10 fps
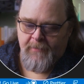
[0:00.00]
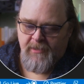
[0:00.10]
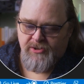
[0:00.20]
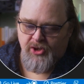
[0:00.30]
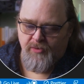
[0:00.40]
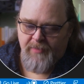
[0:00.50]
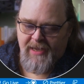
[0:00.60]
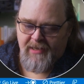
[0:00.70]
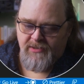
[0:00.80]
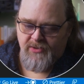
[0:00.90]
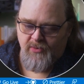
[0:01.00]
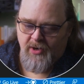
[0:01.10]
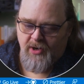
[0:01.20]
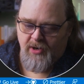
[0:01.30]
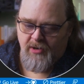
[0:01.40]
Let's go back to
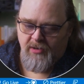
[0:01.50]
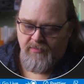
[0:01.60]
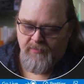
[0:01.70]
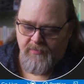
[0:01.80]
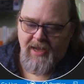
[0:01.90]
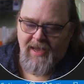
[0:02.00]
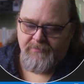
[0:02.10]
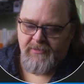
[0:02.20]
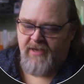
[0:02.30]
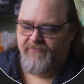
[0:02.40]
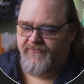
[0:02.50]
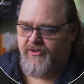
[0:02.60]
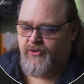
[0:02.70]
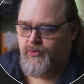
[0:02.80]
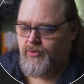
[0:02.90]
our app dot
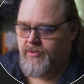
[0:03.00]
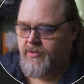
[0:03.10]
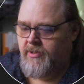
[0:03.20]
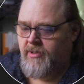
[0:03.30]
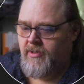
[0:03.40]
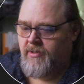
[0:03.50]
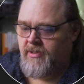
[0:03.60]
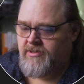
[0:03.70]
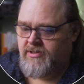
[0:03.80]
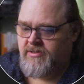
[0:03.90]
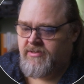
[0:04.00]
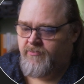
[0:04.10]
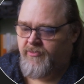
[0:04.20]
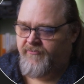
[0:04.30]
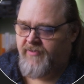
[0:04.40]
vue. Let's just
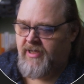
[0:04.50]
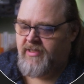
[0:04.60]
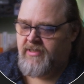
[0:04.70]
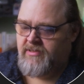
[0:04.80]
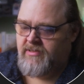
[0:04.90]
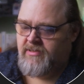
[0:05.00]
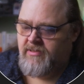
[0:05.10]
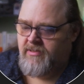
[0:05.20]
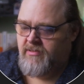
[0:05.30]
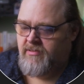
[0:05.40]
simplify this.